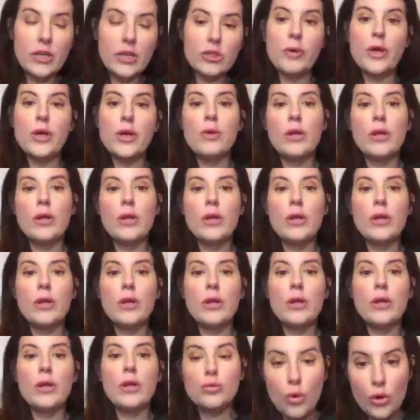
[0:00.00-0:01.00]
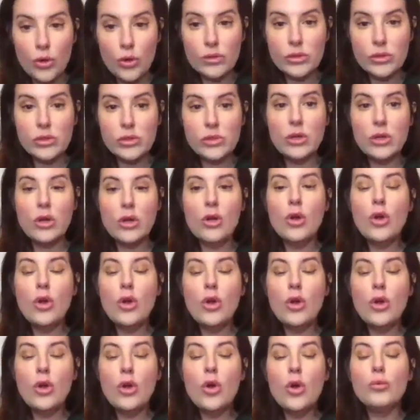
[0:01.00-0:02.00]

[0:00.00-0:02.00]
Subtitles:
it'll spread around schools,